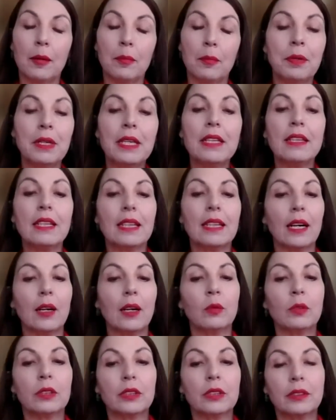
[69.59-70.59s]
be that I
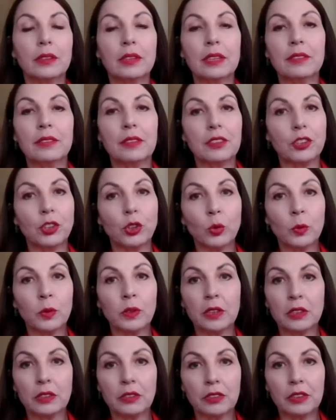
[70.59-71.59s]
will give a short
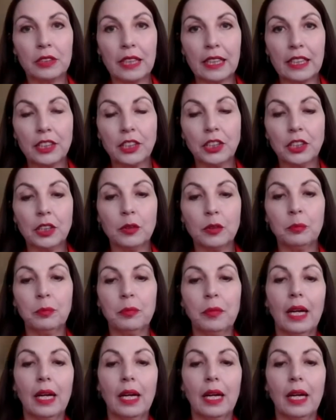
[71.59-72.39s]
introduction.